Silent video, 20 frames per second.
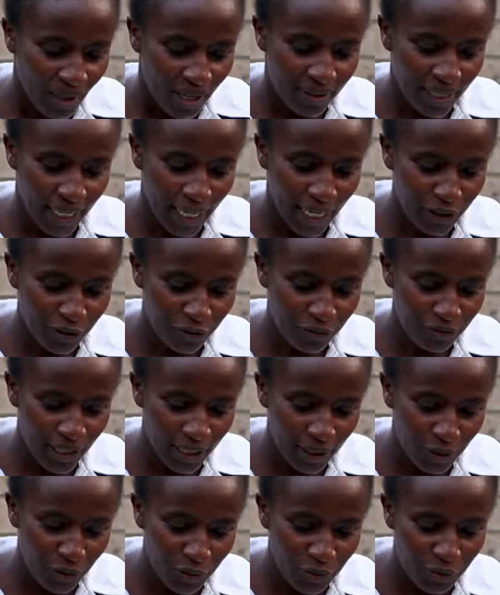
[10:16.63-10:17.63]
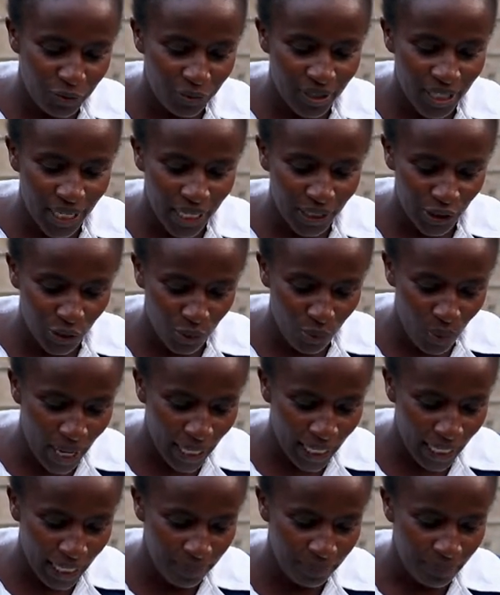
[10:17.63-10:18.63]
The hand of the Lord could assure
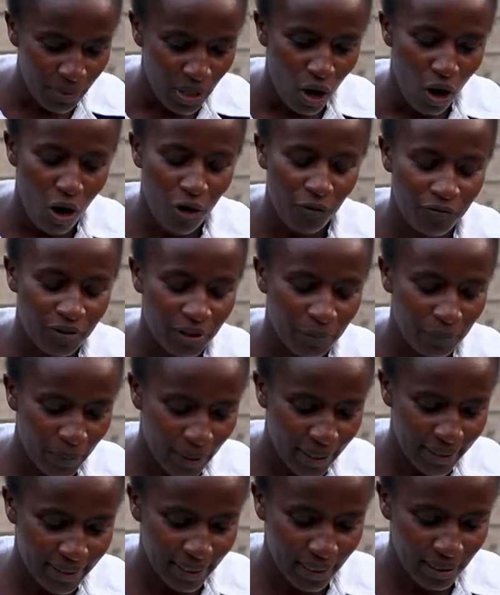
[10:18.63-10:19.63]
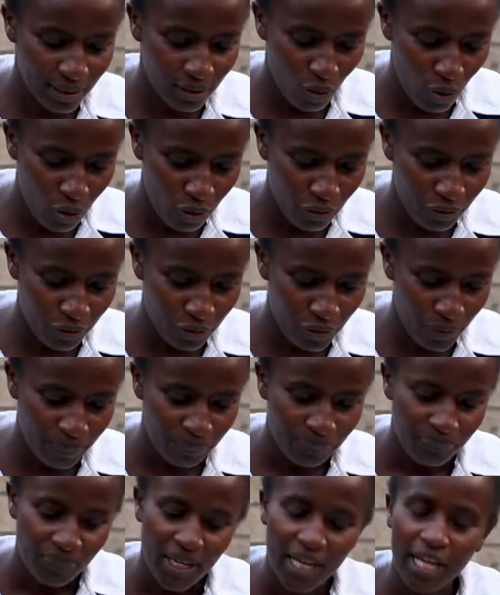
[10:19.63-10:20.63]
him of the presence all through.
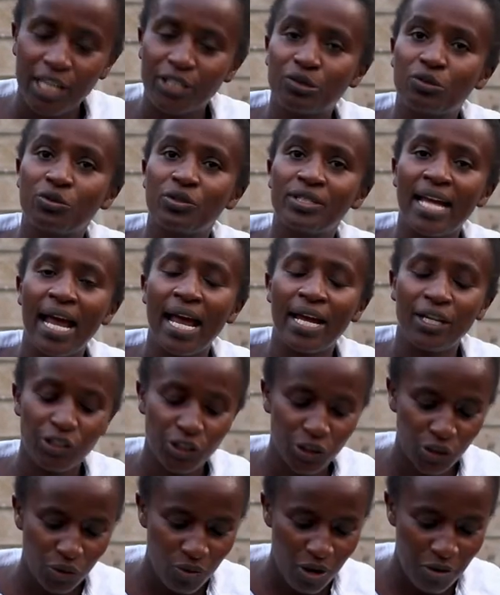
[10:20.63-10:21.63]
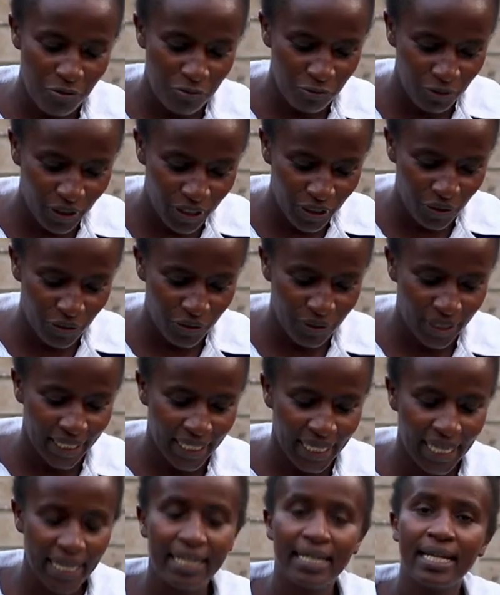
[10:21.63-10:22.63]
It could ensure victory
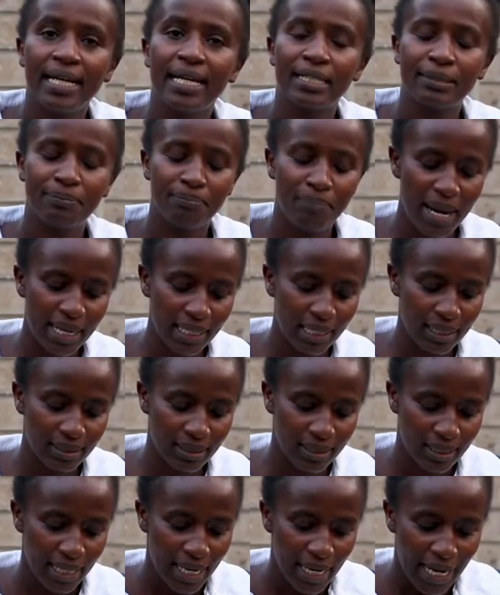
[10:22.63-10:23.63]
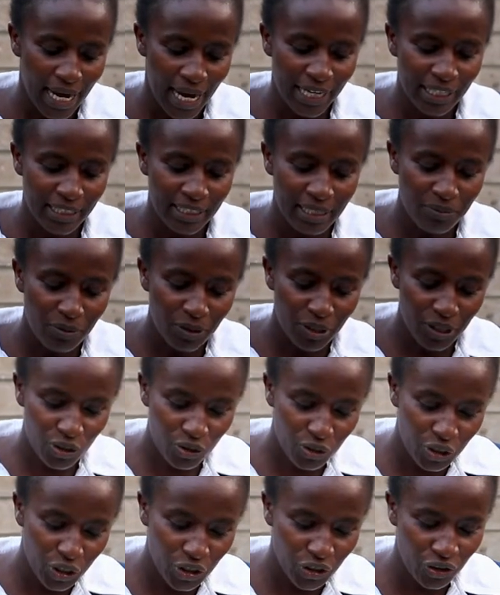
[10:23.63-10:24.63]
in his battles and
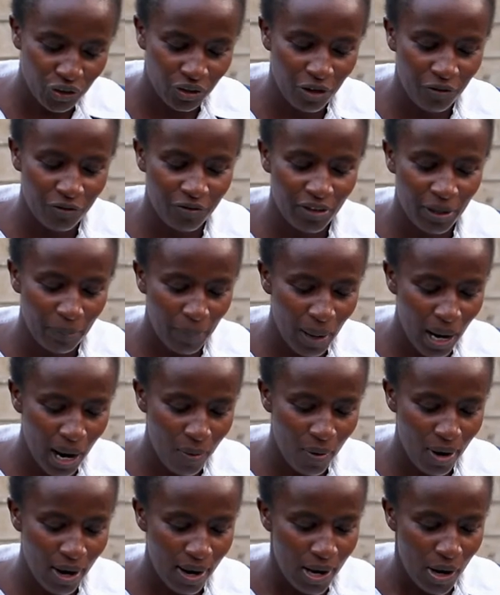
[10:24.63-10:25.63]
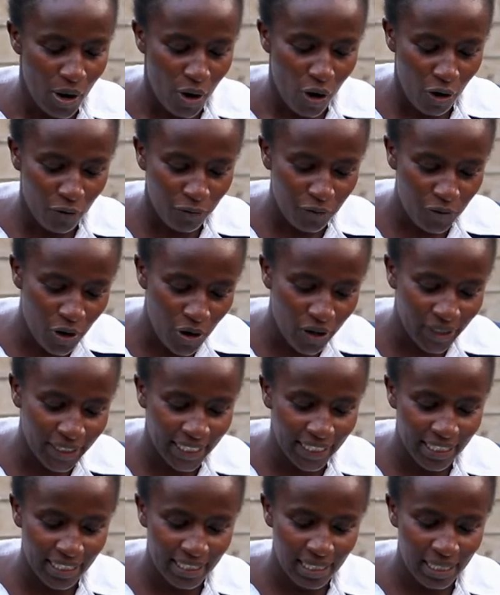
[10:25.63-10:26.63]
demonstration of the power of God
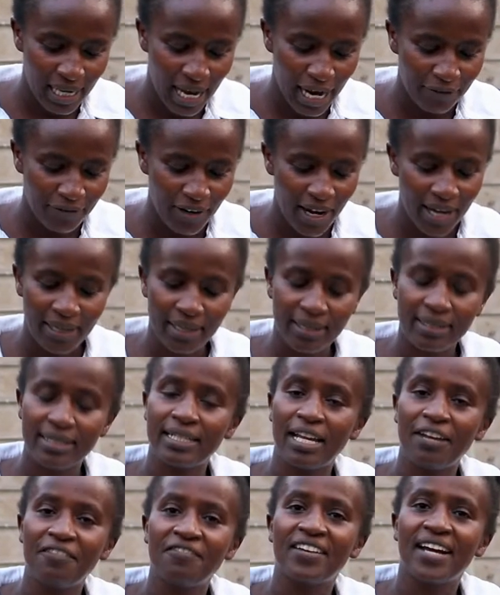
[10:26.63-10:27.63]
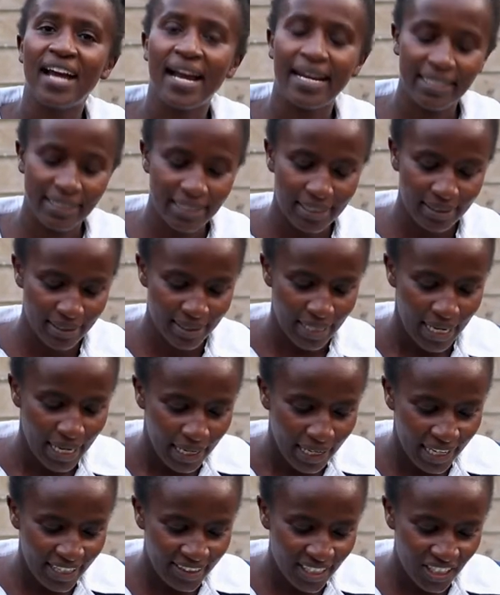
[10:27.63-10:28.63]
in his life and the safe guidance
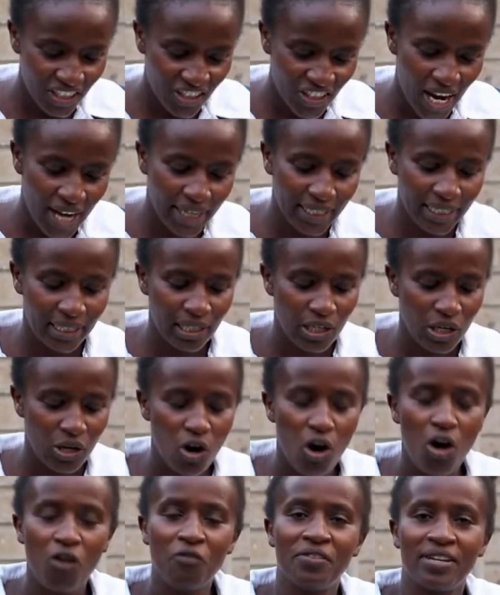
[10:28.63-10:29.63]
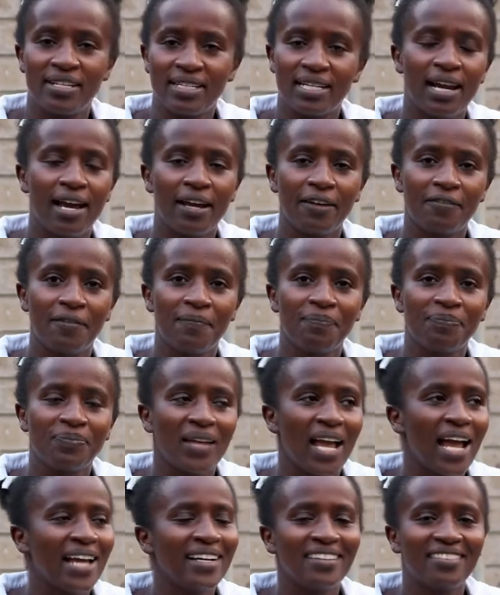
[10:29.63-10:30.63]
in the journey of his life.
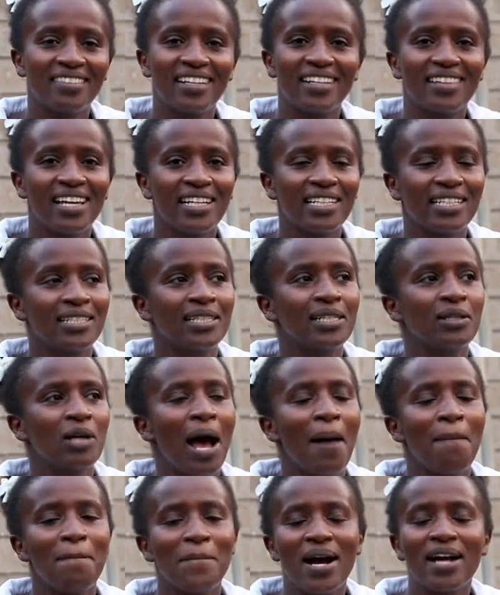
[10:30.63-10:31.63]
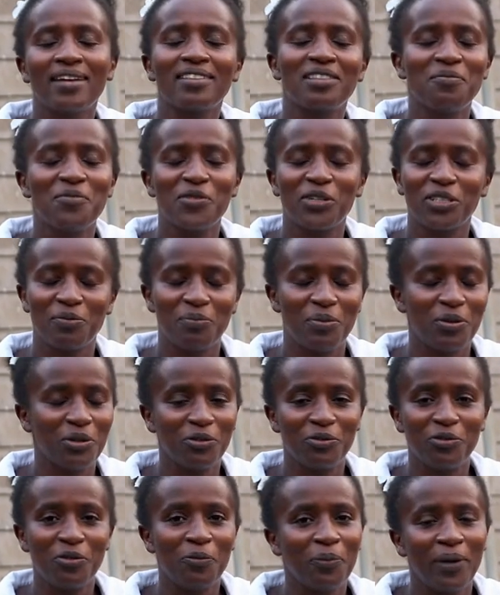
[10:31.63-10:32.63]
And I think that is among the most
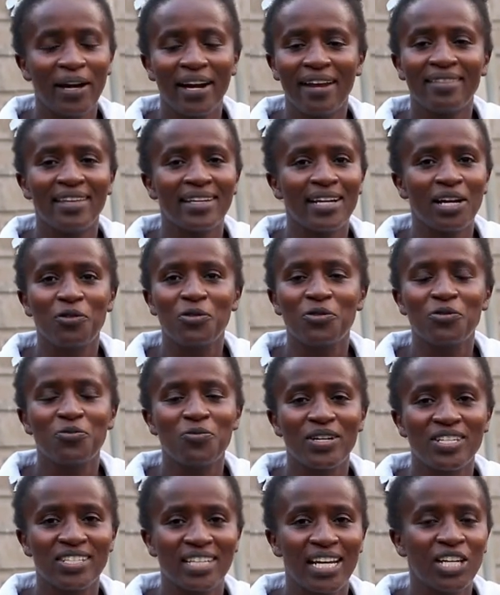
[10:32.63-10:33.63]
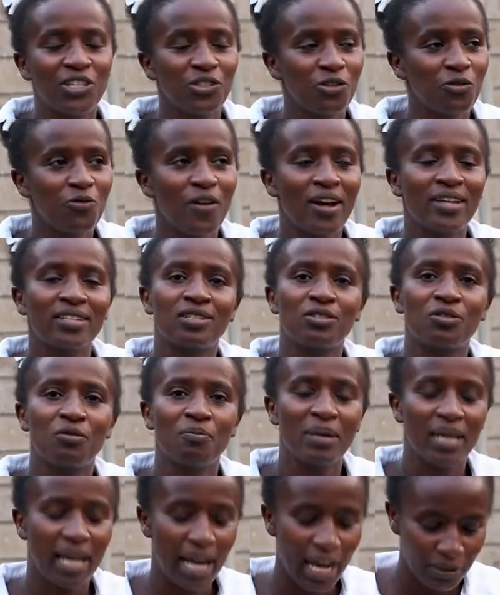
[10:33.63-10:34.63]
beautiful prayer that I could wish each of us to
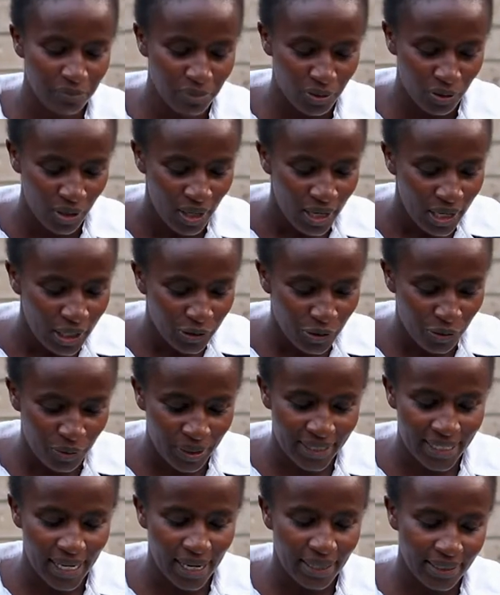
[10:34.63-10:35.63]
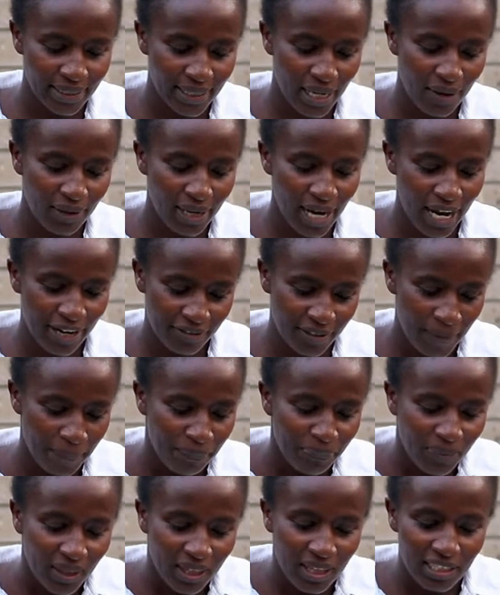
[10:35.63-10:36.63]
be able to recite in our lives,
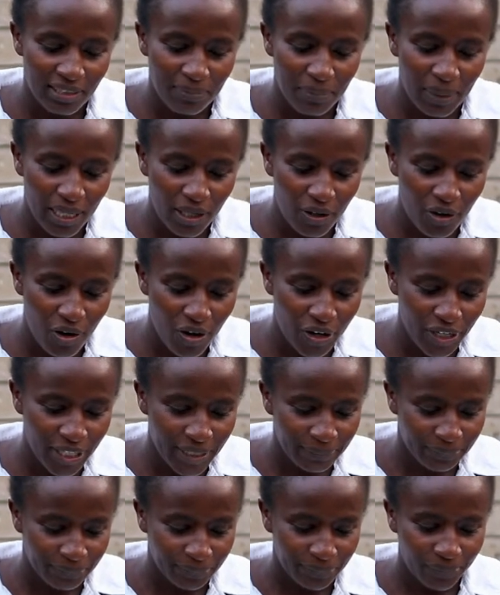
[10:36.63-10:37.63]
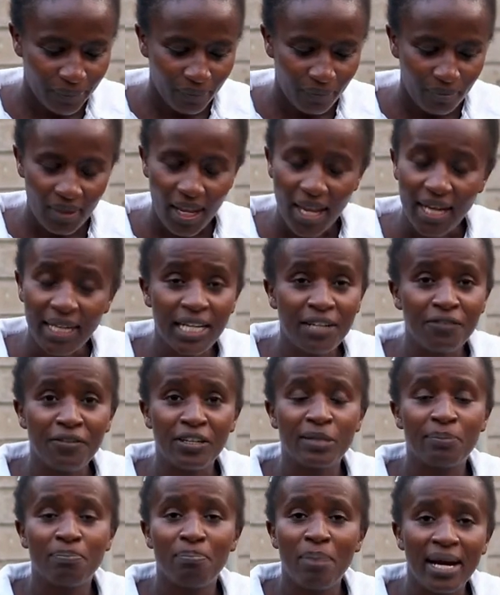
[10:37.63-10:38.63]
that may God give
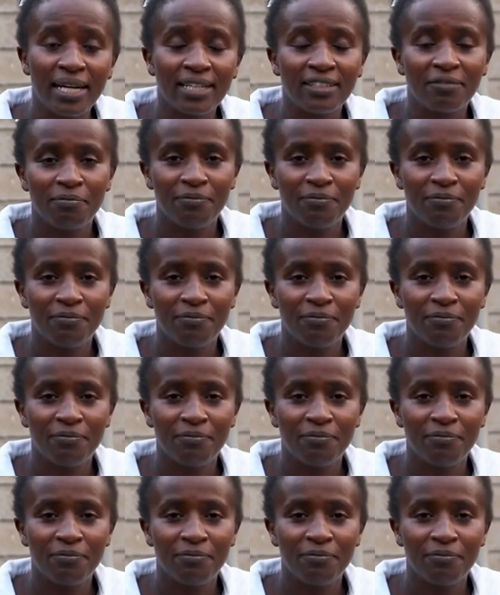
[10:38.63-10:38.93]
us back